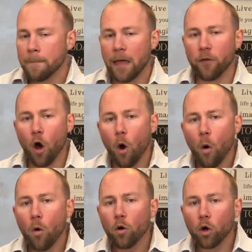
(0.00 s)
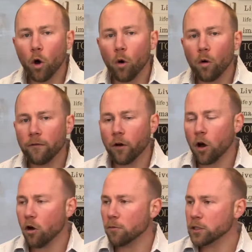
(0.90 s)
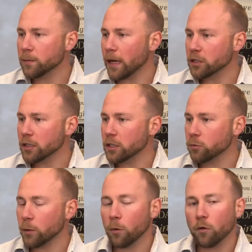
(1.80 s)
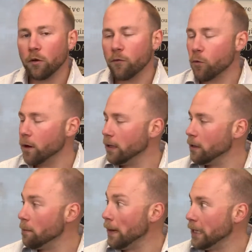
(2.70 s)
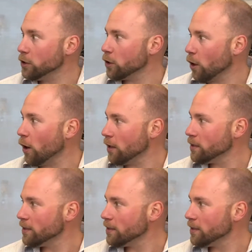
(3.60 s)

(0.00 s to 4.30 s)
and the whole goal of a home inspection is we want to avoid the major costs.